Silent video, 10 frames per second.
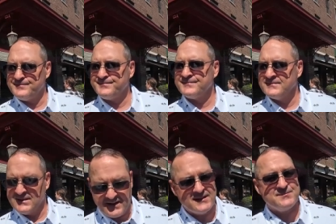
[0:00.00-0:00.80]
A nine?
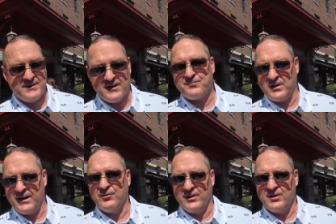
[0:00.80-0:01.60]
Yeah, that's really
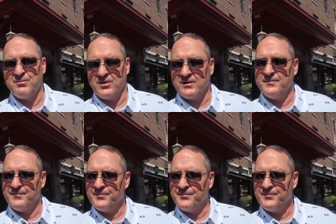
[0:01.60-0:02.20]
like really good burger.